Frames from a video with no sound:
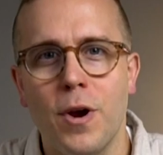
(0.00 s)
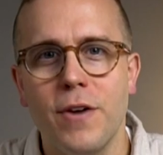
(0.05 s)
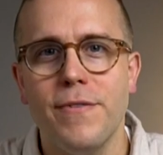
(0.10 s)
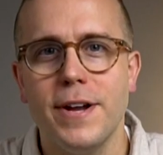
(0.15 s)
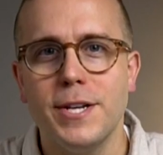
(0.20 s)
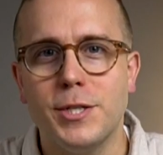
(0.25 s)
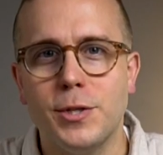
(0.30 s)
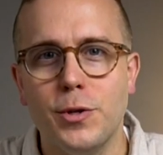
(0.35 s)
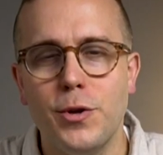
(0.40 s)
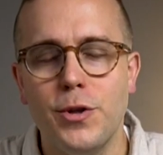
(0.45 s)
if I
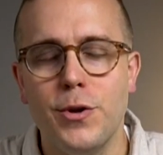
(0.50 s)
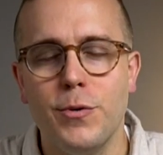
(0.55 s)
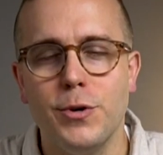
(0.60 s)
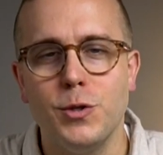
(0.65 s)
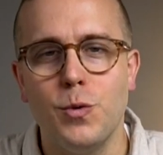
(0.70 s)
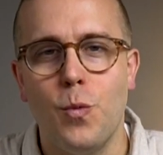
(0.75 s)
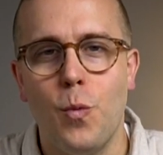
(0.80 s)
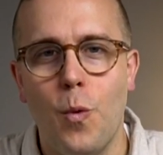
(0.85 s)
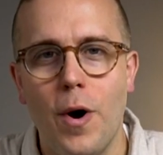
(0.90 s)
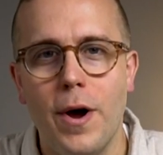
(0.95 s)
told you there
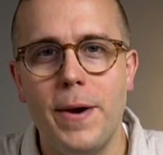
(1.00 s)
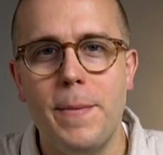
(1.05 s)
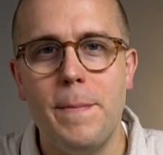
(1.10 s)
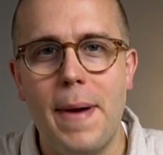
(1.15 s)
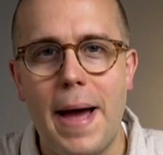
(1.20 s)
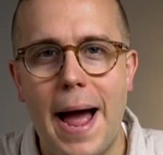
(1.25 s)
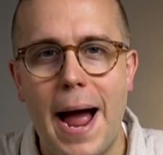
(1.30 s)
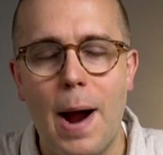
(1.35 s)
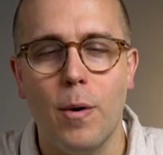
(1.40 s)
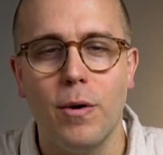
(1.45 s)
was one
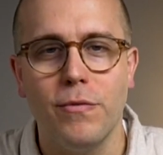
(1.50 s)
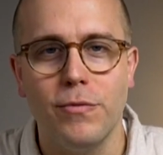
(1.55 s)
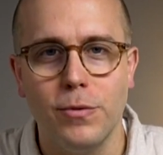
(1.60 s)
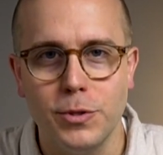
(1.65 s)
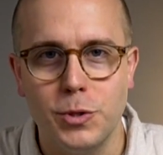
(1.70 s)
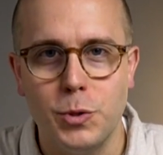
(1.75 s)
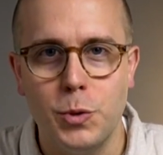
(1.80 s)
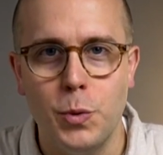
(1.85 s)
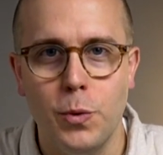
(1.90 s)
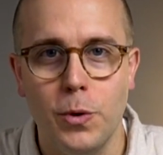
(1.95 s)
powerful
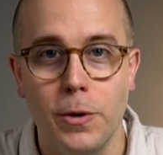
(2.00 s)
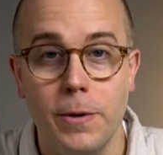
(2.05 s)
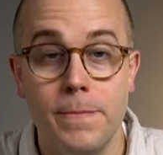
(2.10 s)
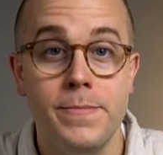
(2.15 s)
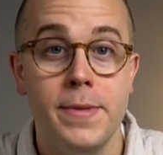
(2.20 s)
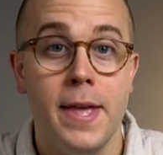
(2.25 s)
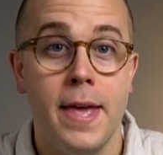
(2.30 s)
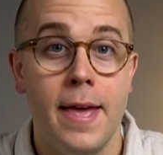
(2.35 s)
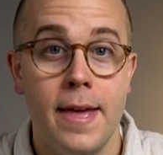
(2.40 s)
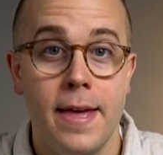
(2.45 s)
tool
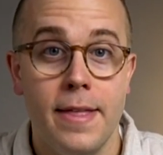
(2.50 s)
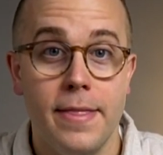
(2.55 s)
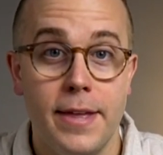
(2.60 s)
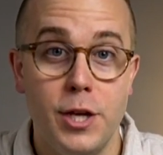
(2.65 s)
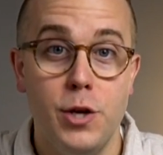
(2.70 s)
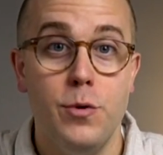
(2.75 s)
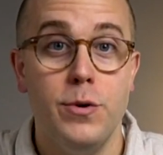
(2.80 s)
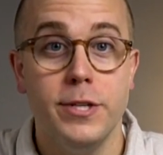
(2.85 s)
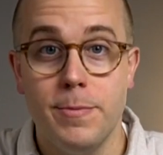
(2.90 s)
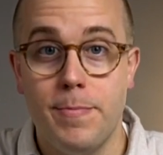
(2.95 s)
that
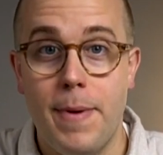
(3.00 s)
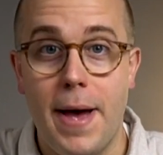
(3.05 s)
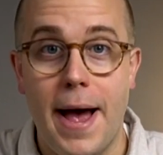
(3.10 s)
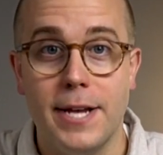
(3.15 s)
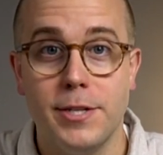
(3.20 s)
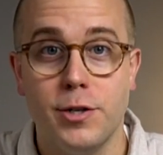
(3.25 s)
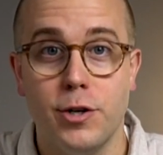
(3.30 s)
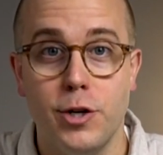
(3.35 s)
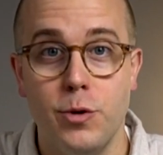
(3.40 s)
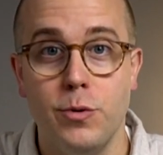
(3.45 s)
you as a
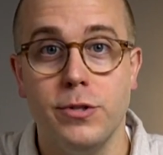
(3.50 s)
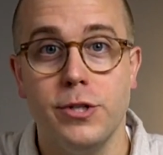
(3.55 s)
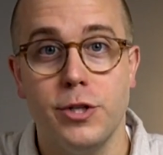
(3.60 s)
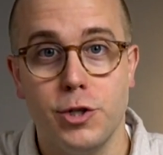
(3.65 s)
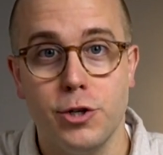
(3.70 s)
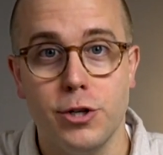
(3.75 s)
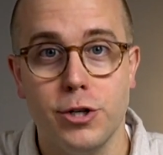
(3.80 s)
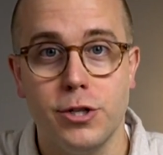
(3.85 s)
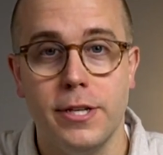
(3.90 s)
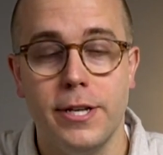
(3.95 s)
pastor, you as a
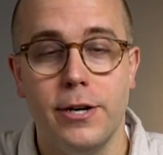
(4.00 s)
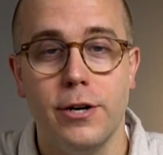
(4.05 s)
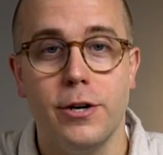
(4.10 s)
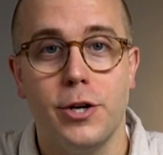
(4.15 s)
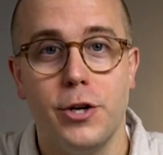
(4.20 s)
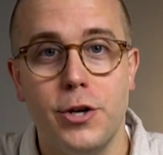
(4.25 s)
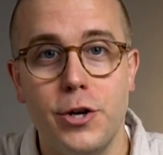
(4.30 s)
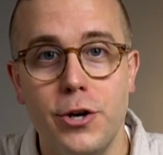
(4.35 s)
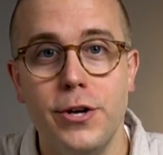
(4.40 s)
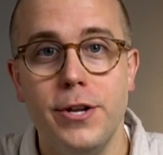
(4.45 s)
church leader
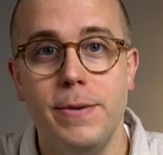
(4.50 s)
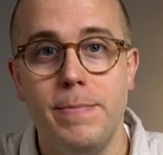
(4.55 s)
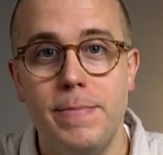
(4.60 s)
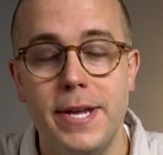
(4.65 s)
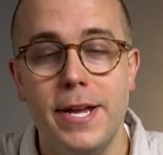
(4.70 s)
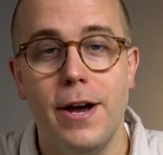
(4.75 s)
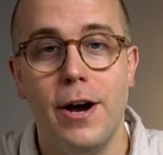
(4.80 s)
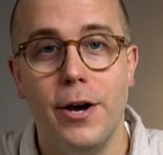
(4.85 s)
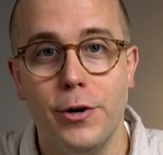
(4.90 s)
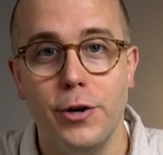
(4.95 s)
could
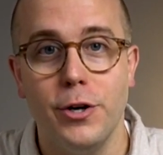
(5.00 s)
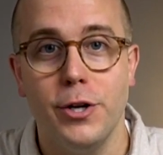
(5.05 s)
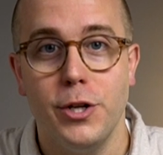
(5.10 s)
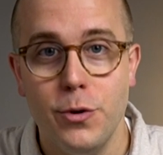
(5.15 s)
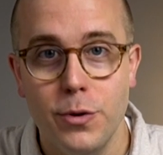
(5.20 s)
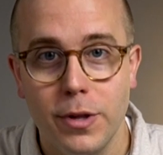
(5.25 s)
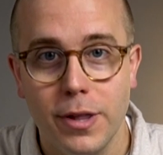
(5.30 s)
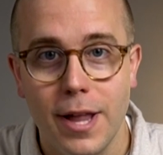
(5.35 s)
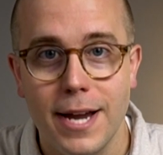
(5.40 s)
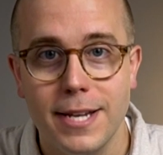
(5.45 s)
be
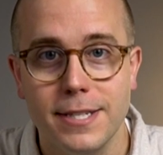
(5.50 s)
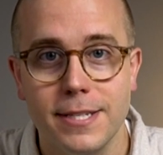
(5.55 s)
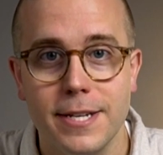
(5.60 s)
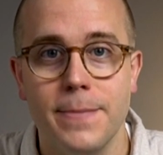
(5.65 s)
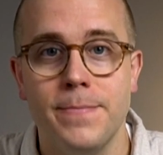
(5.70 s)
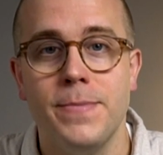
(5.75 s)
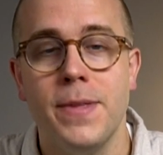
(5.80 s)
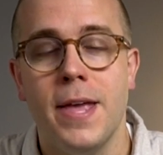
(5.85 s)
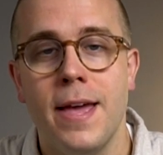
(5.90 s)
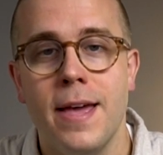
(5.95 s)

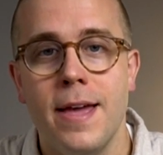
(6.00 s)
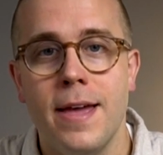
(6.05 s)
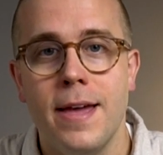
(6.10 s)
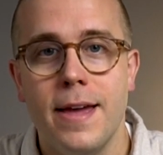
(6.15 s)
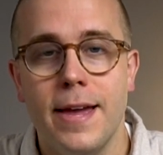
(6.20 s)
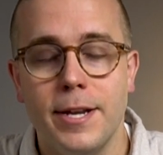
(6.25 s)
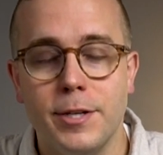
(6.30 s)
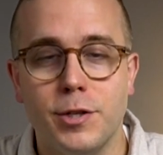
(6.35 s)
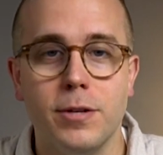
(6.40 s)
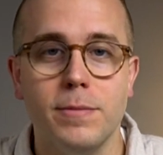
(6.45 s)
underutilizing
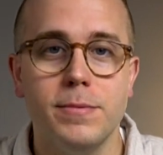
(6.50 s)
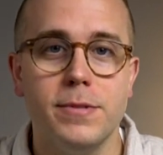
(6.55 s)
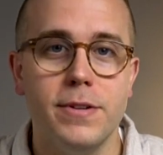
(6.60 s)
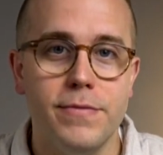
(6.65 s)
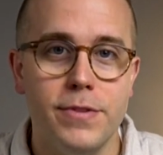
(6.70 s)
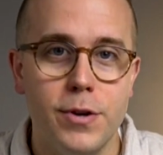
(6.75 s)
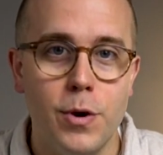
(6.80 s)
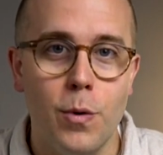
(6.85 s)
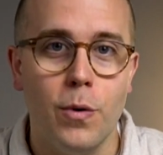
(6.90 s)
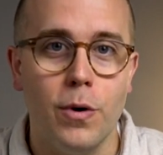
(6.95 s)
in terms of
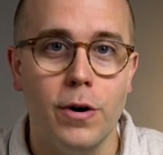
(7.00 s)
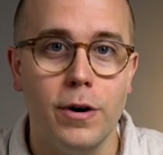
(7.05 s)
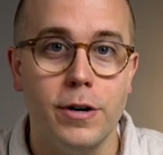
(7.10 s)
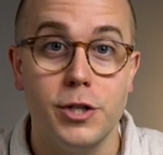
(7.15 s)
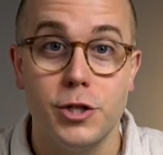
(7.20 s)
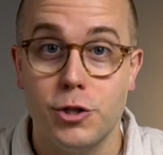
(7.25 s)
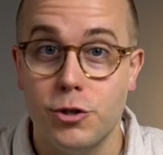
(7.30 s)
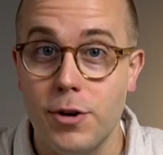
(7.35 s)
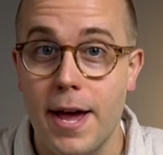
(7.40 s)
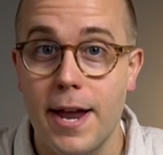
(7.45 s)
your
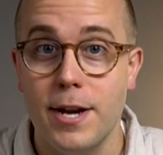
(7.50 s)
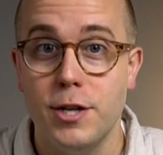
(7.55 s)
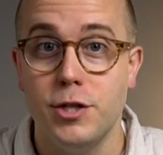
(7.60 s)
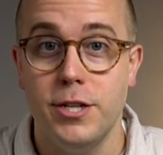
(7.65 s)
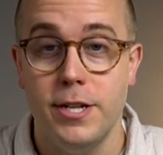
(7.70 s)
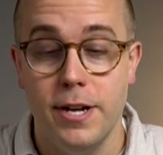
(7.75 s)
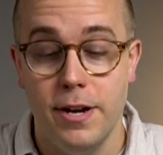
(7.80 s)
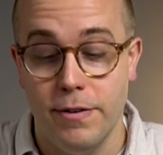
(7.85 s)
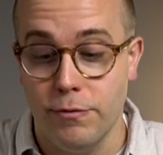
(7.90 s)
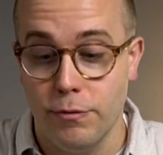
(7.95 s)

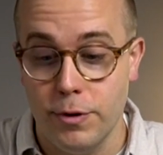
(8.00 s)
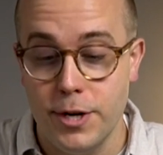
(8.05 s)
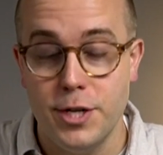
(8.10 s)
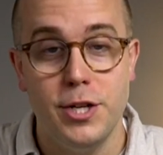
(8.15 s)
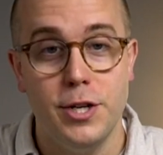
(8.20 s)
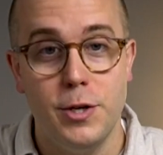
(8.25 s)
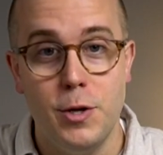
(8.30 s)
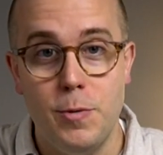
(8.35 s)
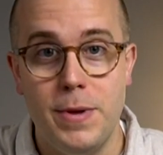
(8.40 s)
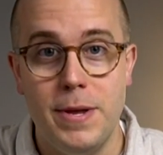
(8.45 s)
strategy of
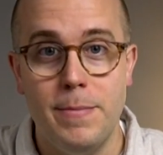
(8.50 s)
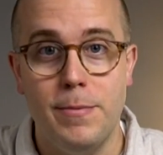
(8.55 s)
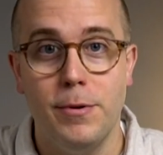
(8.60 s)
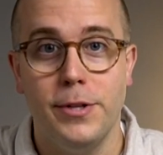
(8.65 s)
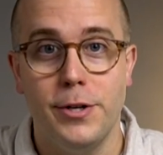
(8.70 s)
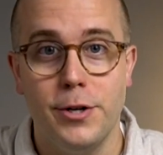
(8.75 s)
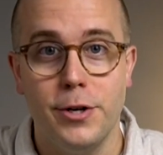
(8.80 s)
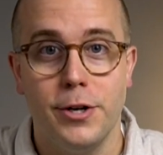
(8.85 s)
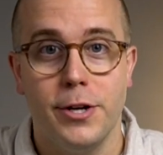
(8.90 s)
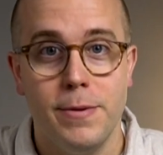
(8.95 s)
reaching new people
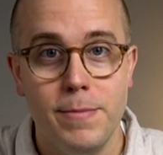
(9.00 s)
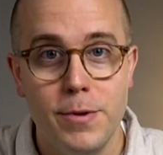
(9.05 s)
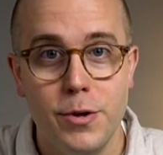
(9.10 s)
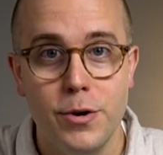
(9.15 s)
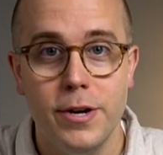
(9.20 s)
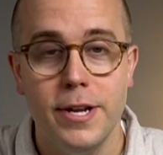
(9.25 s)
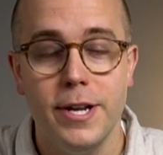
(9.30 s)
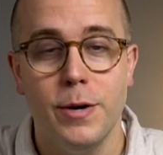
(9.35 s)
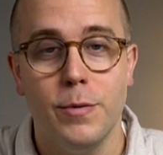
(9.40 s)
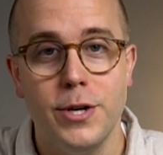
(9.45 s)
in your
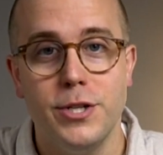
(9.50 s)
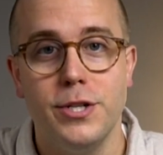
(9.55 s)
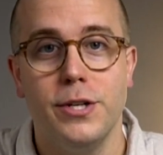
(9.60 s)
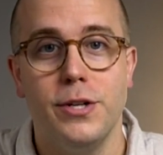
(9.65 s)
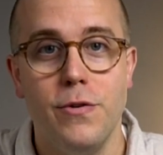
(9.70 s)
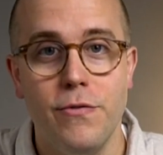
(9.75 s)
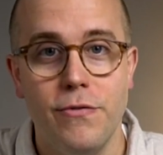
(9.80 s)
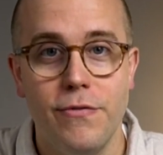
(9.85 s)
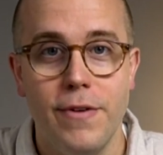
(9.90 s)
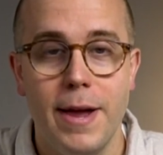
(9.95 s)
community, reaching
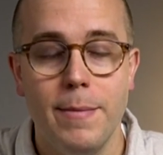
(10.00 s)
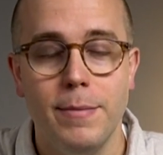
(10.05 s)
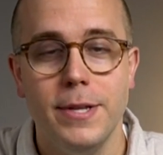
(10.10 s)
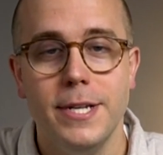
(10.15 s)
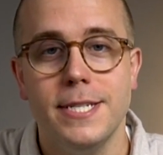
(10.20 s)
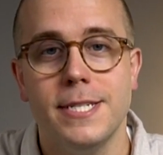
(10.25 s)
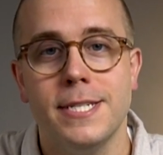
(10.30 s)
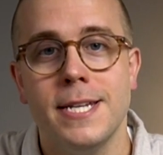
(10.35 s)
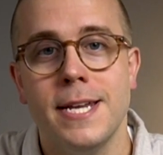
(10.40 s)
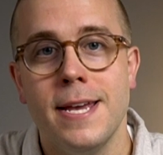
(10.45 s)
new
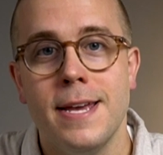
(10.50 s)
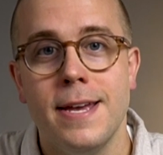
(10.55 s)
families?